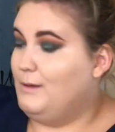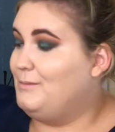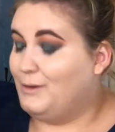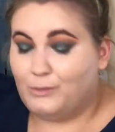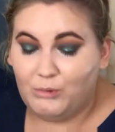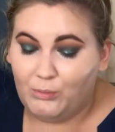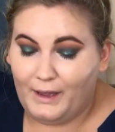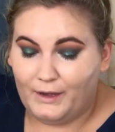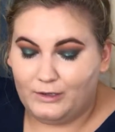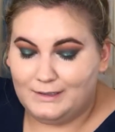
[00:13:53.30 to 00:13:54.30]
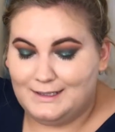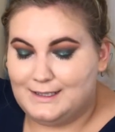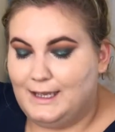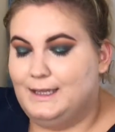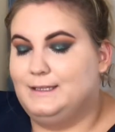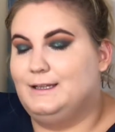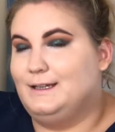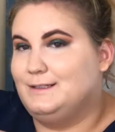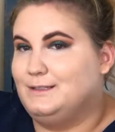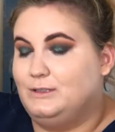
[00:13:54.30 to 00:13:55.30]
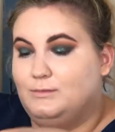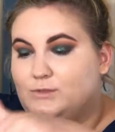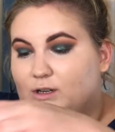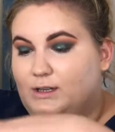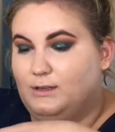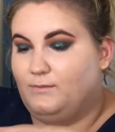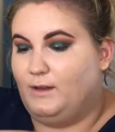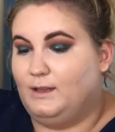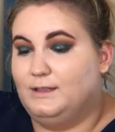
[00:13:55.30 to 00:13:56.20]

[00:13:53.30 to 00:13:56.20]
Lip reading: my removal powder instead. I still am trying to find,